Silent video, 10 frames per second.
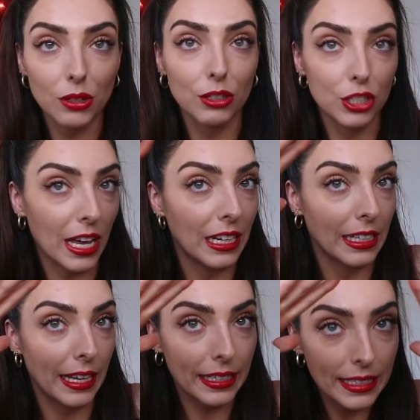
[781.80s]
got gel and
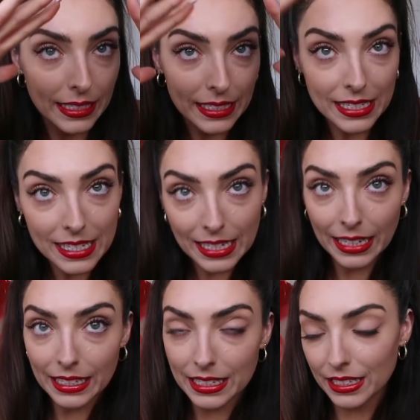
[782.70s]
like
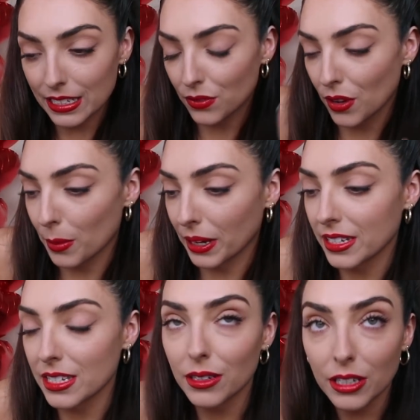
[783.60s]
slicked it as far back
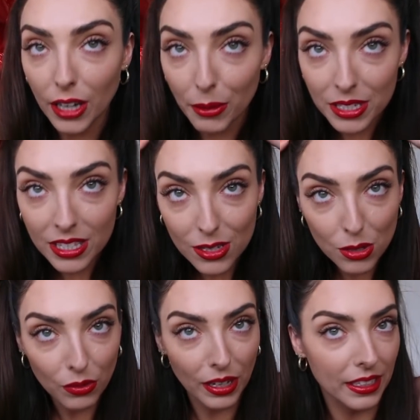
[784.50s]
as it can go into these
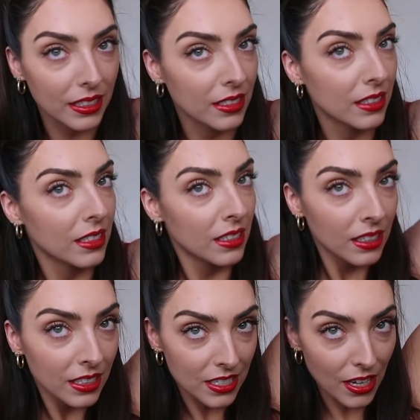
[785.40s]
sort of like,
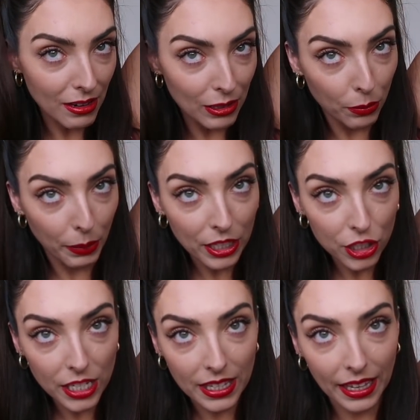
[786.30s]
I don't know, little
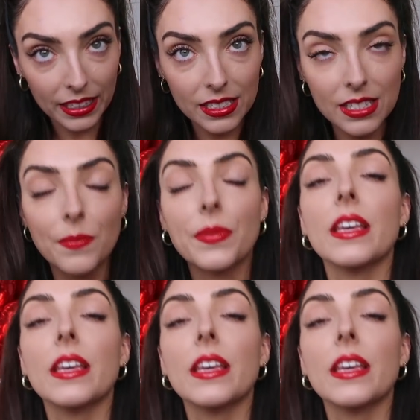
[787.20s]
bunchy things.